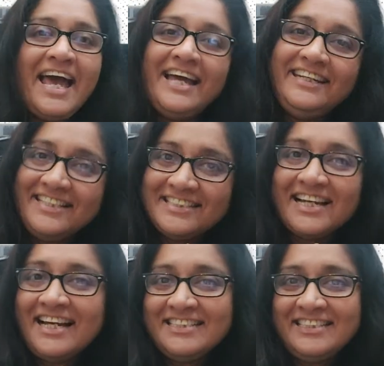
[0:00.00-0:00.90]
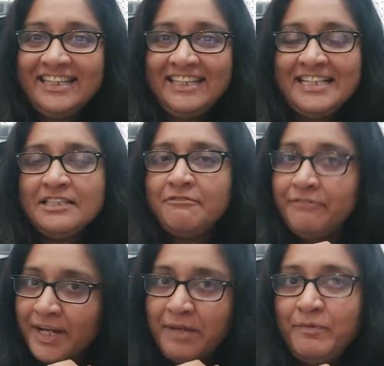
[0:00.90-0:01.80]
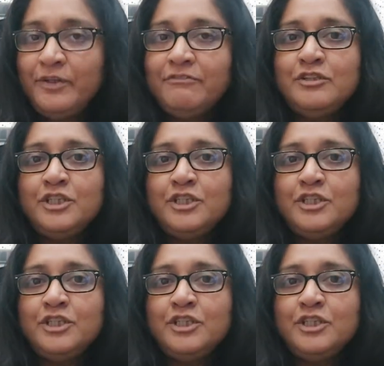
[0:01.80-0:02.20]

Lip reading: had discussed it is a very beautiful